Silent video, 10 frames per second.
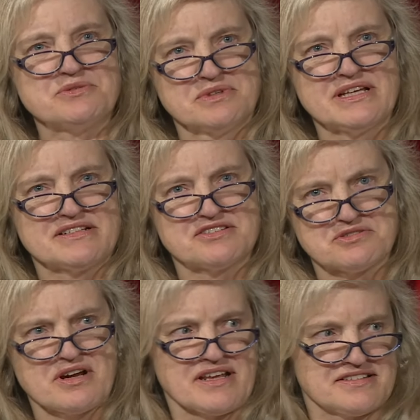to a lot of
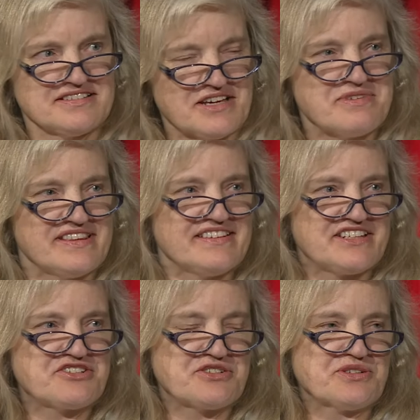stress. I mean,
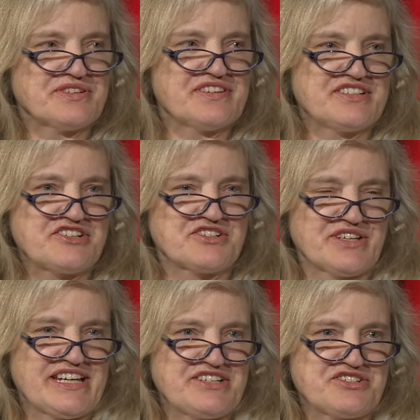digital the
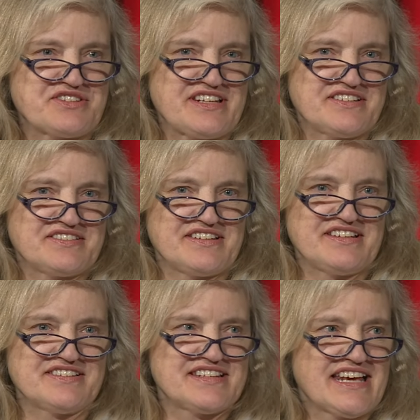digital age is is
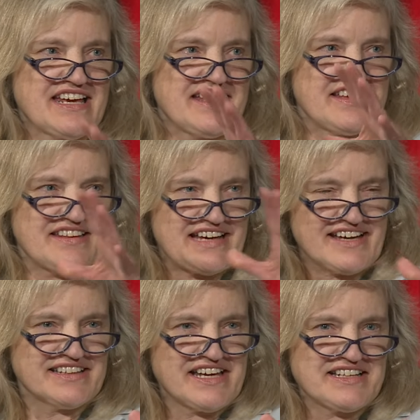is
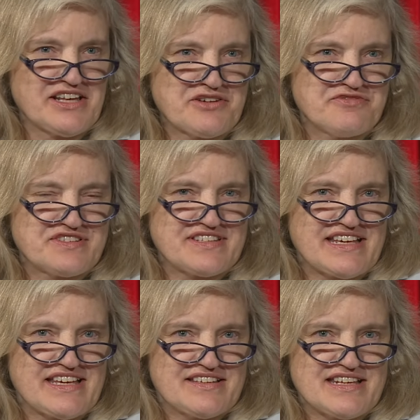online life is
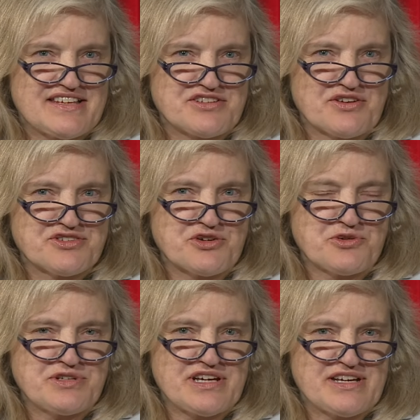is
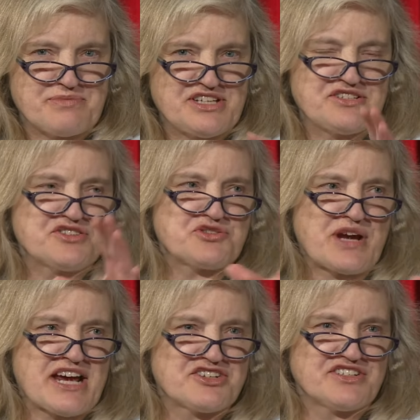also yeah, a big
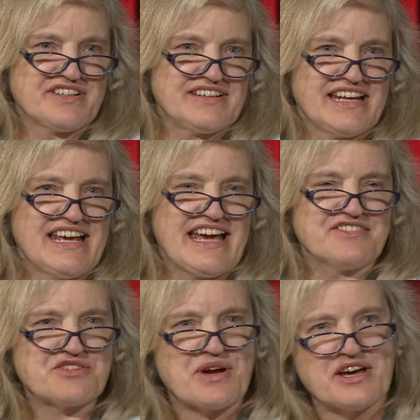distraction.
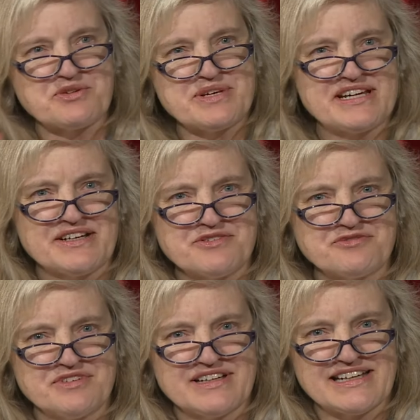And so, how do we kind
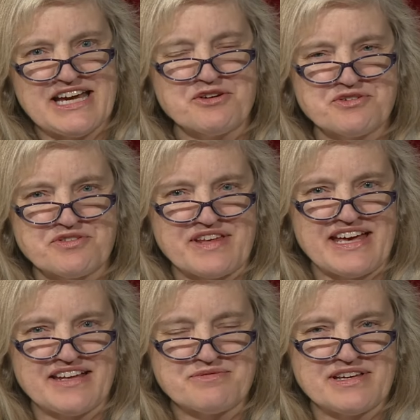of counter
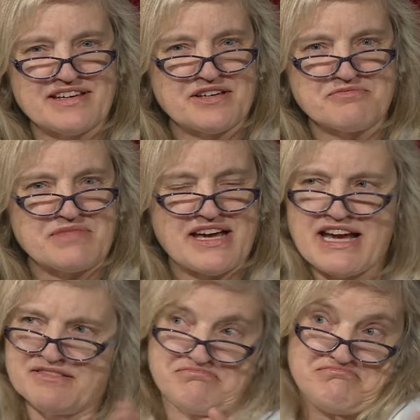that? Um, I,
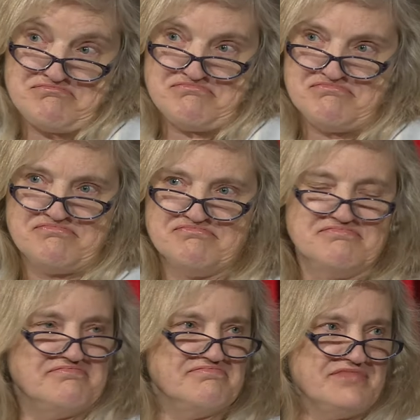I,
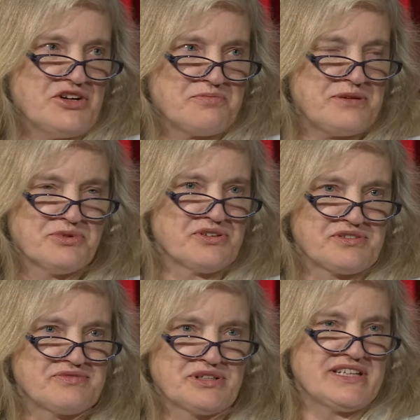you know, people
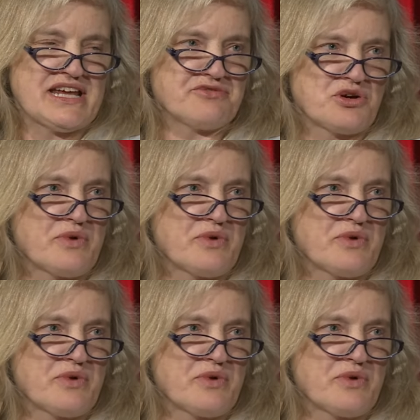are really never